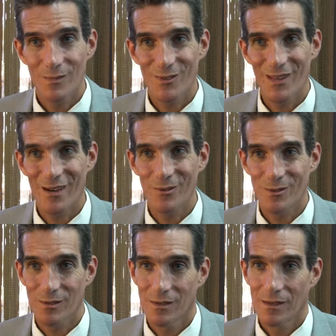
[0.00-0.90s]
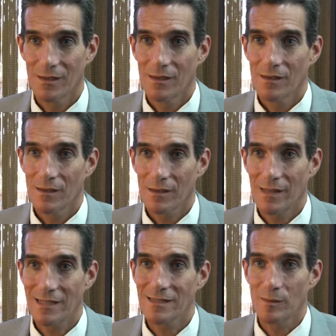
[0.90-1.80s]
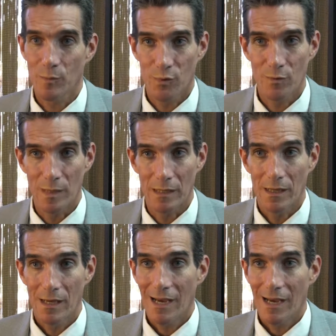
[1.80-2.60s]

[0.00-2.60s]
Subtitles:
So that's an improvement.